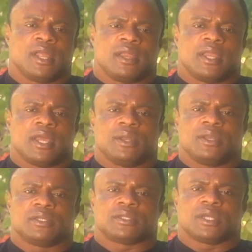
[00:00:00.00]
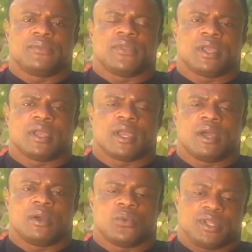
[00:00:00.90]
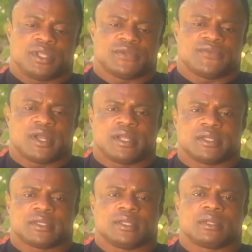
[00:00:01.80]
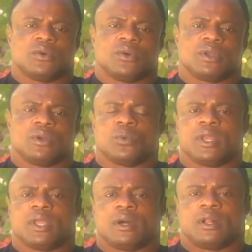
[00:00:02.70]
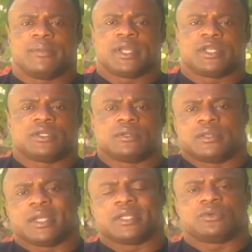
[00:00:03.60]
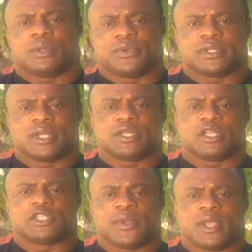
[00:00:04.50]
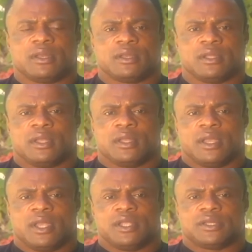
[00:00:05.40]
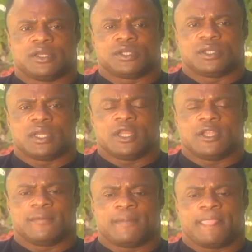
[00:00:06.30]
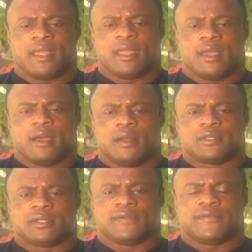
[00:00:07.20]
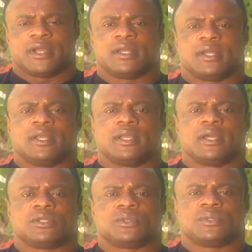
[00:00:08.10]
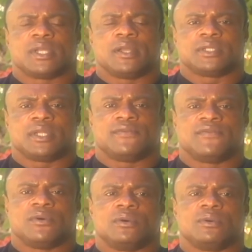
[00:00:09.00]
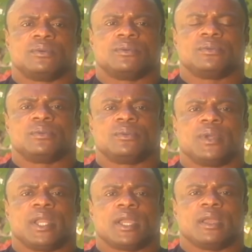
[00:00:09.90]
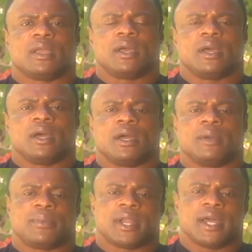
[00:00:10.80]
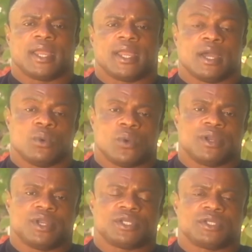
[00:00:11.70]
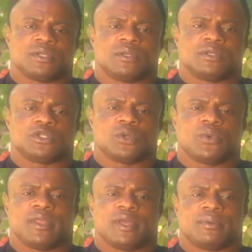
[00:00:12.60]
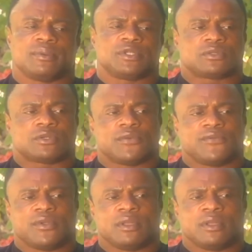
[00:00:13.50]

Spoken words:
That didn't stop there. I went as far as still going on winning all my shows that's representing Spain internationally, until finally 2004, when I applied, I won a show, Joe Wither Trophy,